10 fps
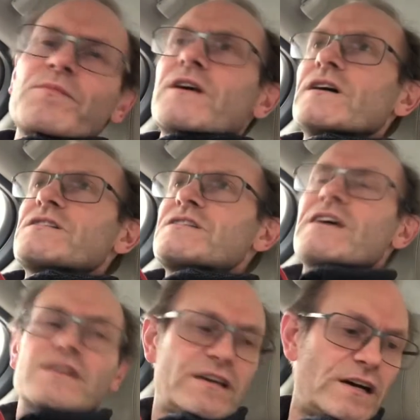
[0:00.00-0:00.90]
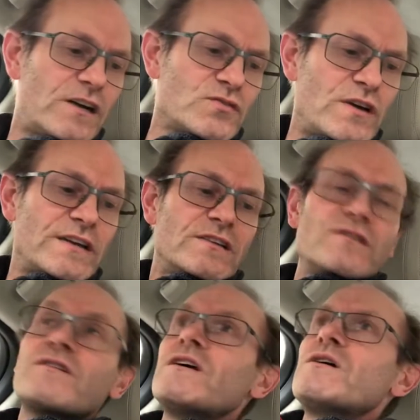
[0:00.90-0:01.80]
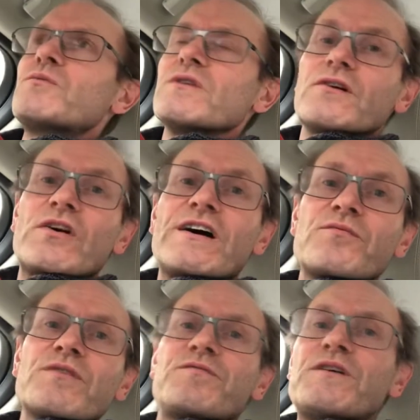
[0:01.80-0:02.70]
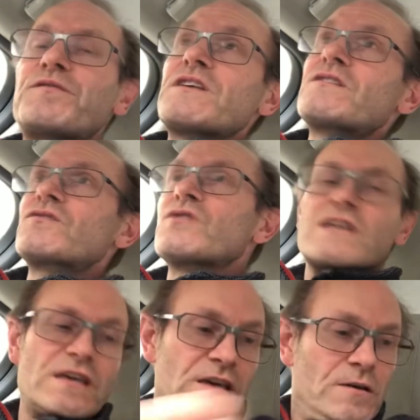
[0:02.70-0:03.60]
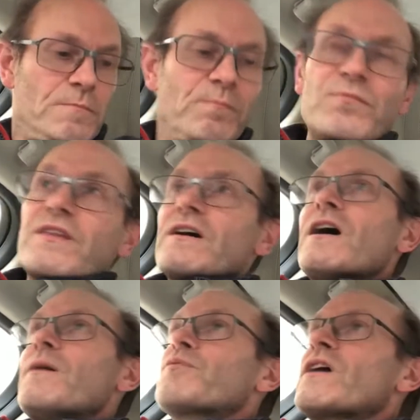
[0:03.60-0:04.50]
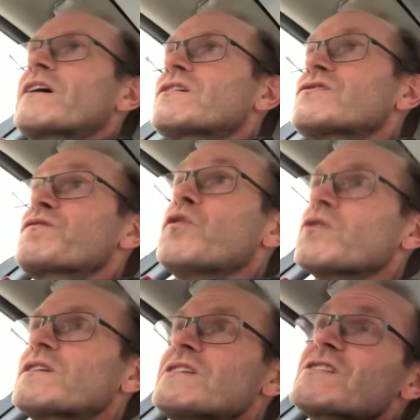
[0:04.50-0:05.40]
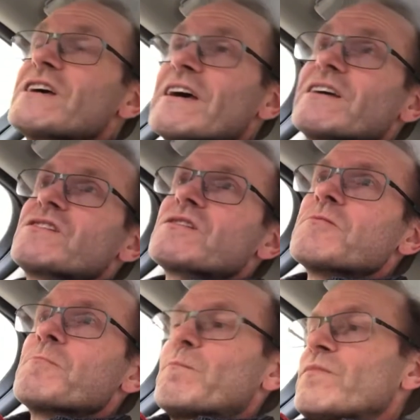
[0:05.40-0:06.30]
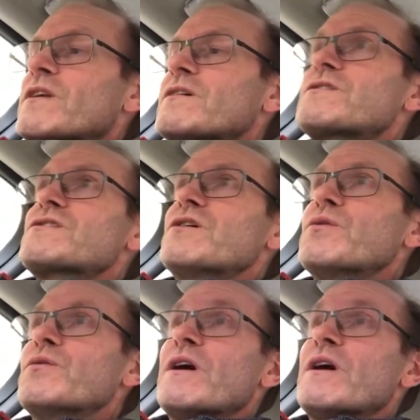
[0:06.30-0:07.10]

As I say, the car's reckoning will arrive with 53, the app reckons 46, so